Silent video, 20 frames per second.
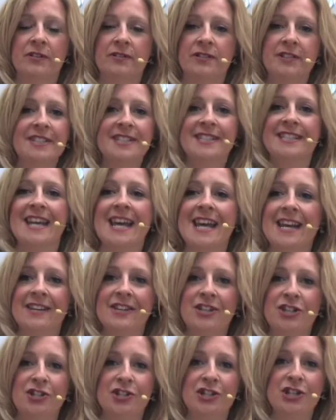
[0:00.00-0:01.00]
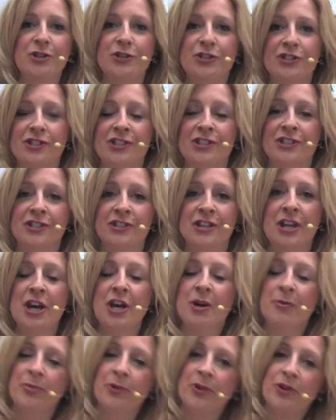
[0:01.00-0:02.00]
that's dead, that's useless.
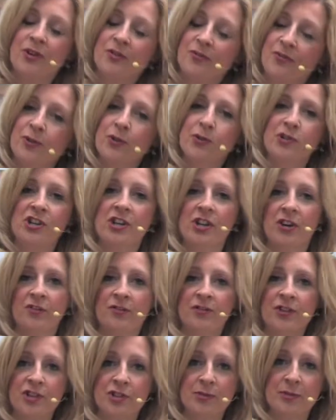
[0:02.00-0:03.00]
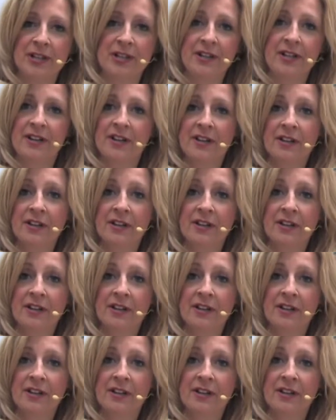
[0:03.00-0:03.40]
But unfortunately, our fishermen